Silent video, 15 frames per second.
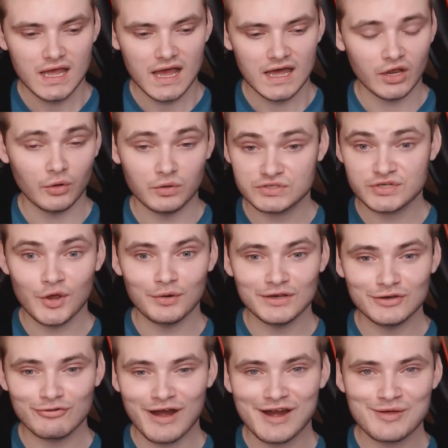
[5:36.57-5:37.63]
and I would
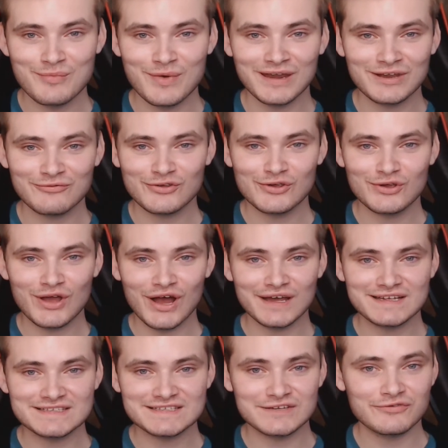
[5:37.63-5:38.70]
totally recommend it for you
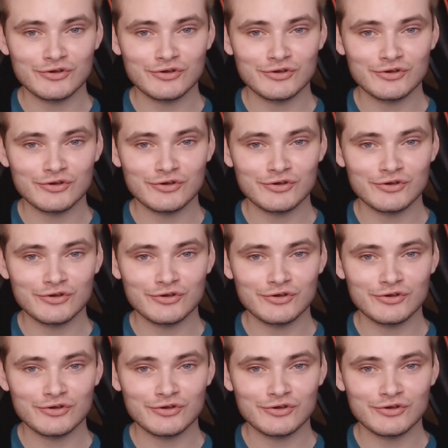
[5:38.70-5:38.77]
guys if